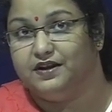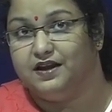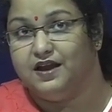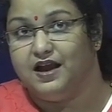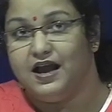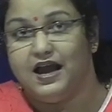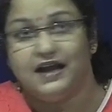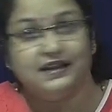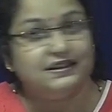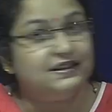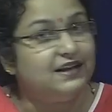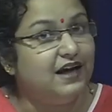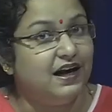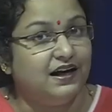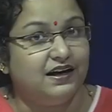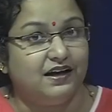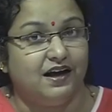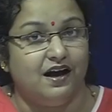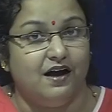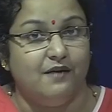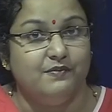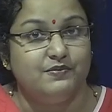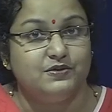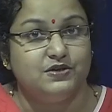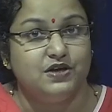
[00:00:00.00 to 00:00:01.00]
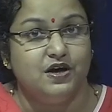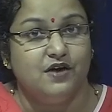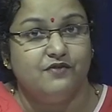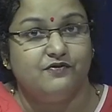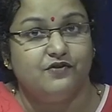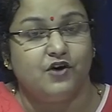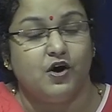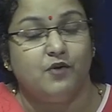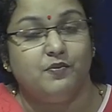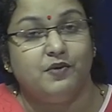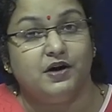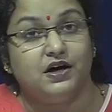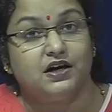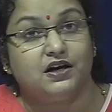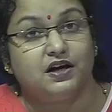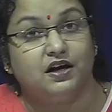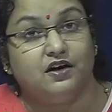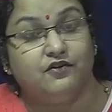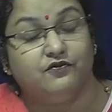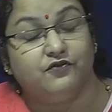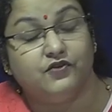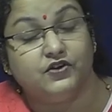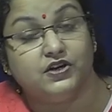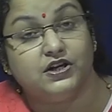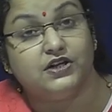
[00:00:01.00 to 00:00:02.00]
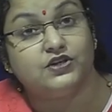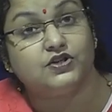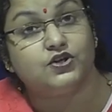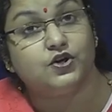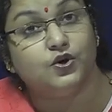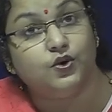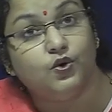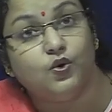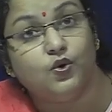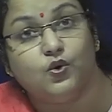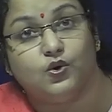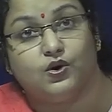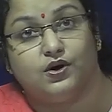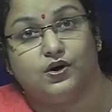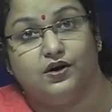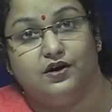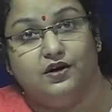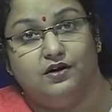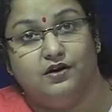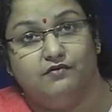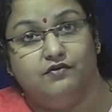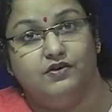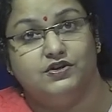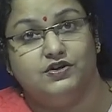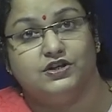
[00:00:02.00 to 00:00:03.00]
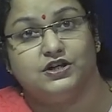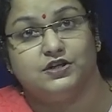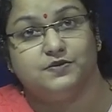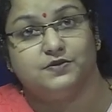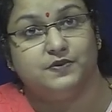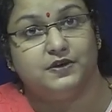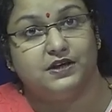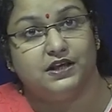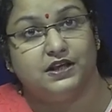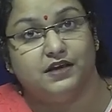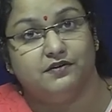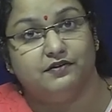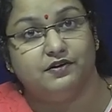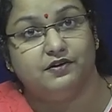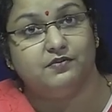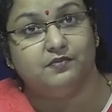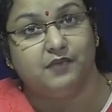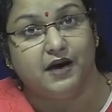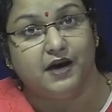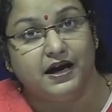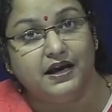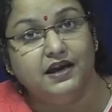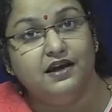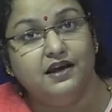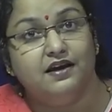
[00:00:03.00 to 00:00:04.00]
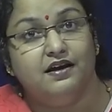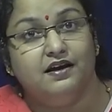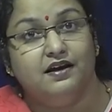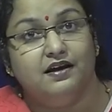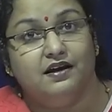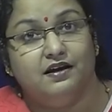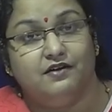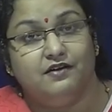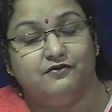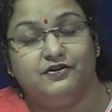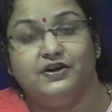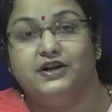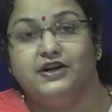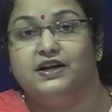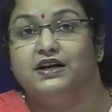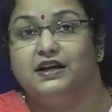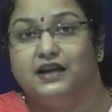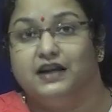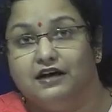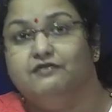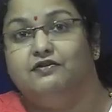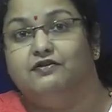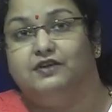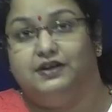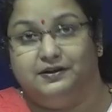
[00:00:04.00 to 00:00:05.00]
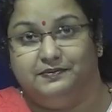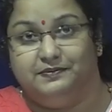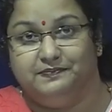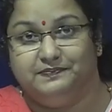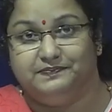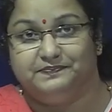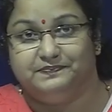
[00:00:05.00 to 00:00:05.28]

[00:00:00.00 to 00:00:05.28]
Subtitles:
and that comes from her confident look, which has been given by Fair and Lovely.